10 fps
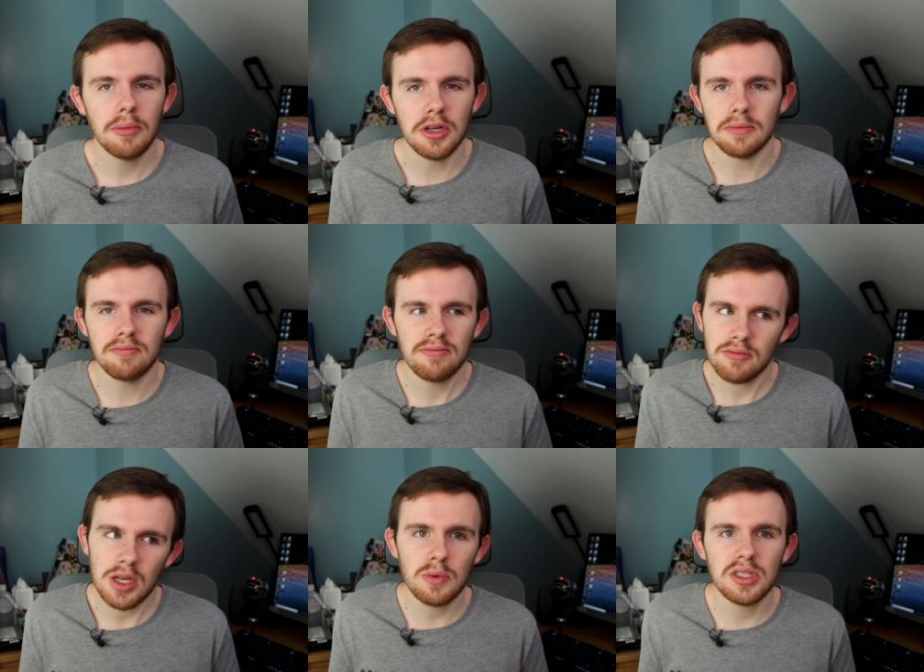but
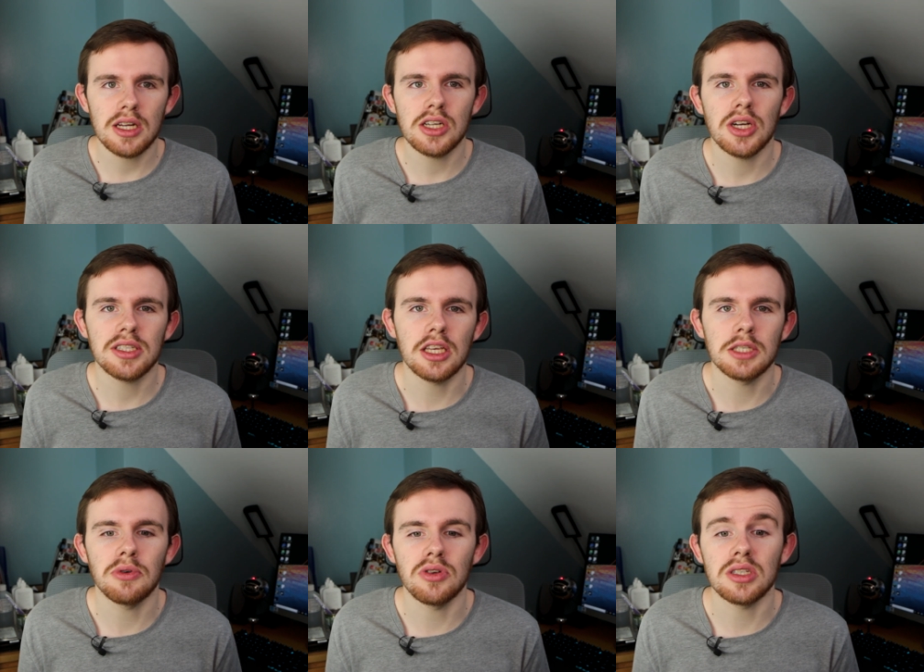it was an interesting
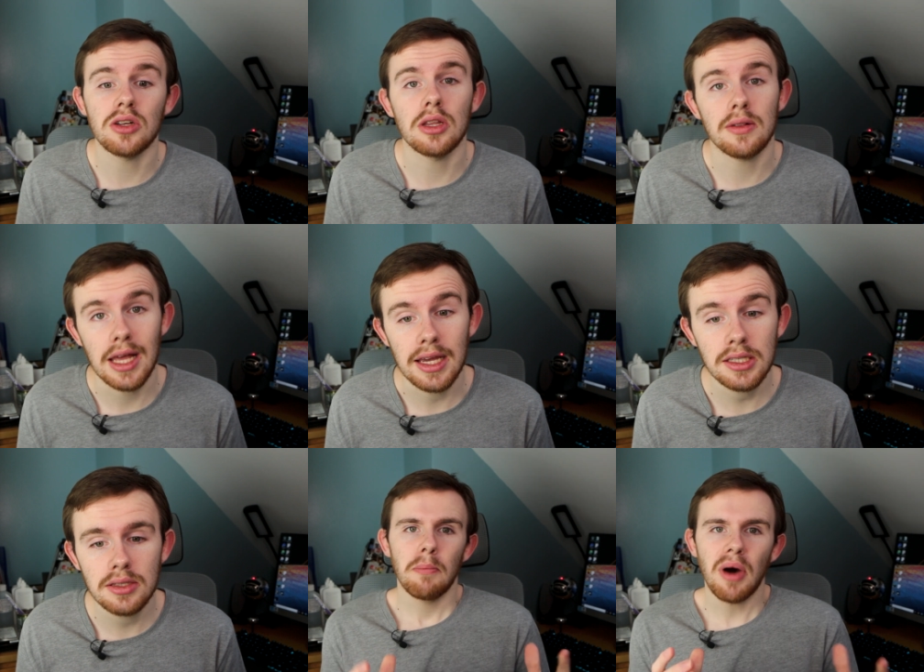experience nonetheless.